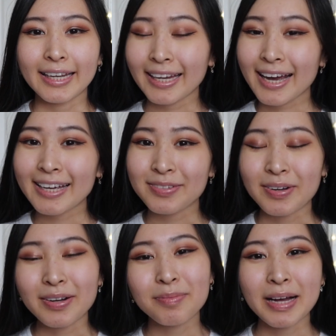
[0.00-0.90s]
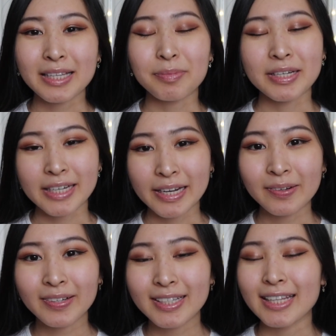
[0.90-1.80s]
Hey guys, welcome back to my
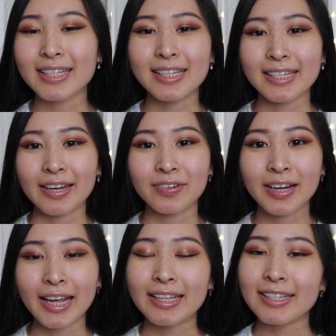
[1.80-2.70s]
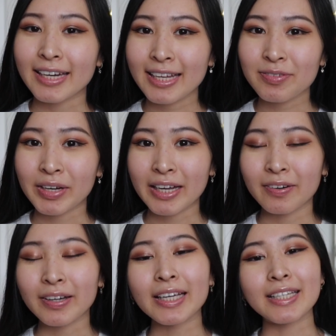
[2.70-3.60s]
channel. This is Sandra and today's video
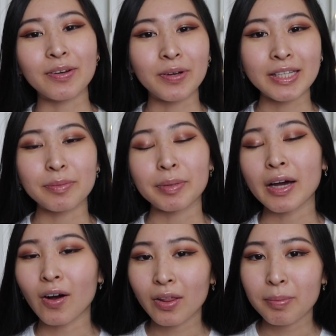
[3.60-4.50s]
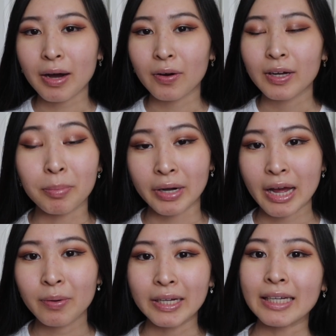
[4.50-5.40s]
is going to be all about
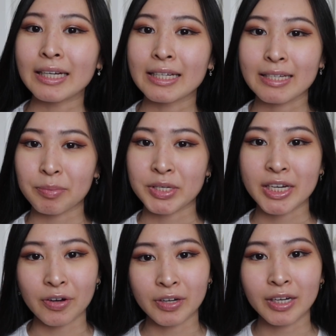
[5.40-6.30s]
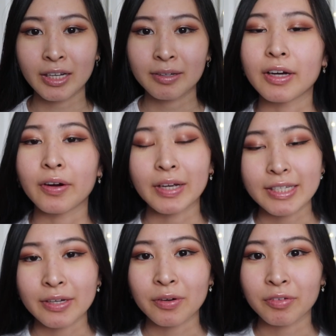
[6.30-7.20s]
burnout in cybersecurity. Okay,
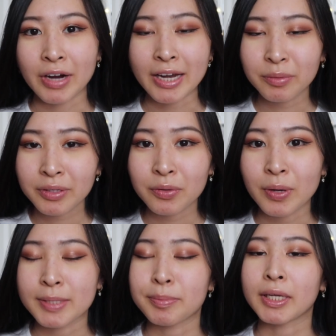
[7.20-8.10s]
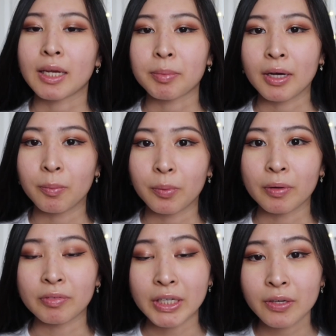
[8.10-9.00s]
so for anyone who has been keeping up
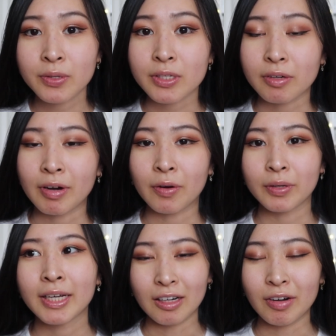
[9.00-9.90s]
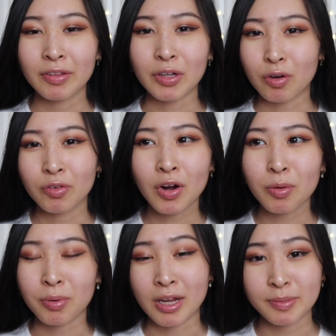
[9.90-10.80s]
with news around, around the overall
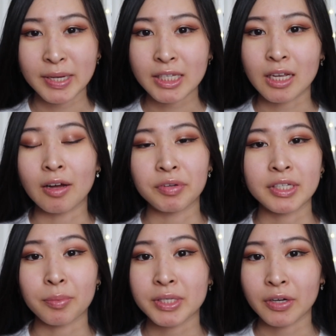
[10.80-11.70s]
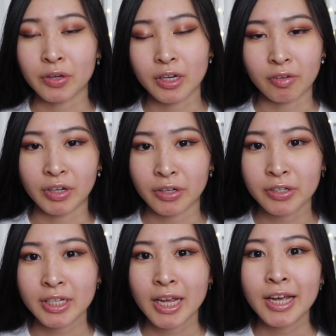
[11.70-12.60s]
prospects of cybersecurity
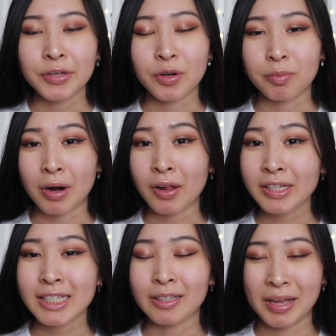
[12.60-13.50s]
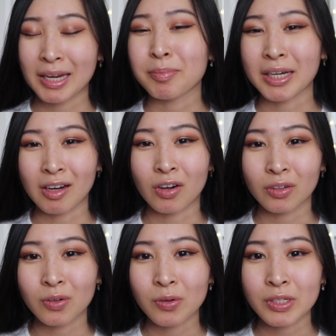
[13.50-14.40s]
careers, you've probably seen many, many
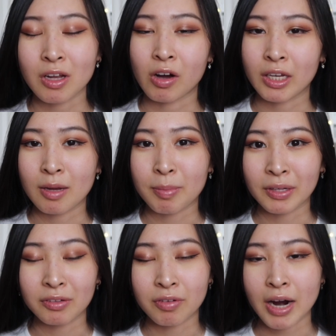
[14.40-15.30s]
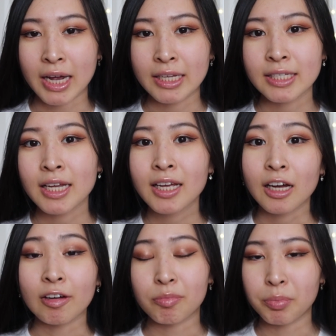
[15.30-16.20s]
articles talking about the rise
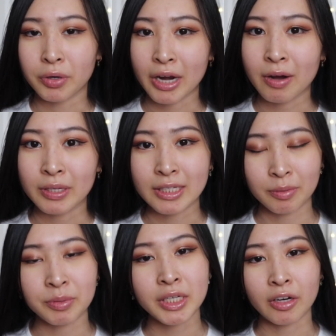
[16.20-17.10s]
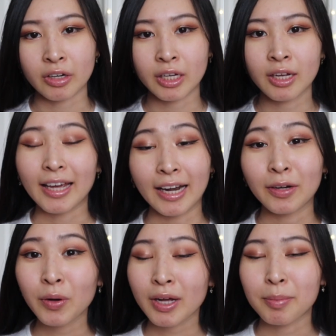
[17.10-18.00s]
of burnout in cybersecurity. And I
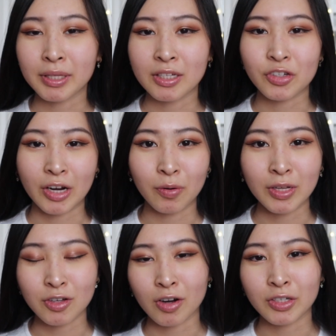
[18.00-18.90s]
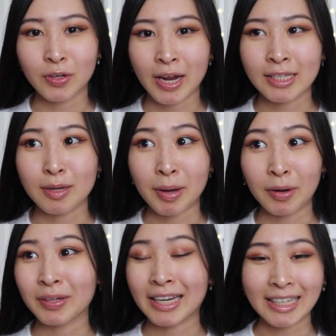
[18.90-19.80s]
know I come on this channel and talk to you guys
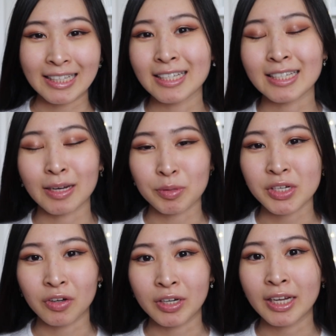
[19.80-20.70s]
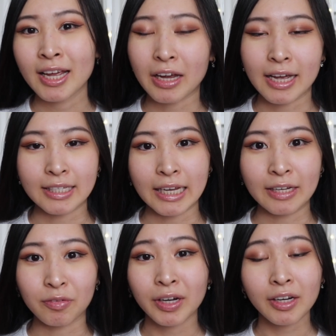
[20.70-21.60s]
about getting into cybersecurity as a
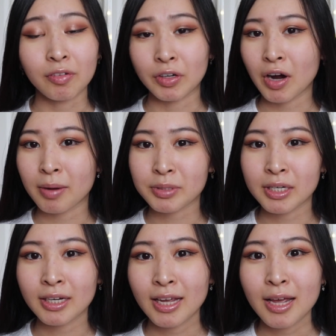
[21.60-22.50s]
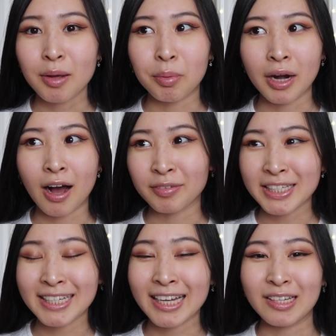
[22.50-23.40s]
great career option, but
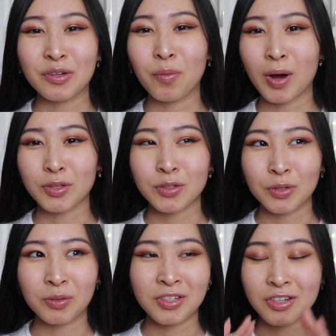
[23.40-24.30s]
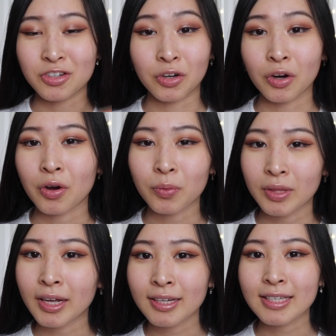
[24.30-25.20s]
obviously I don't want to just sugarcoat
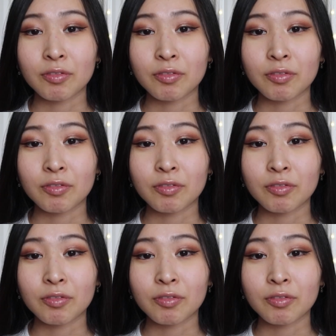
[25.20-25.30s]
things.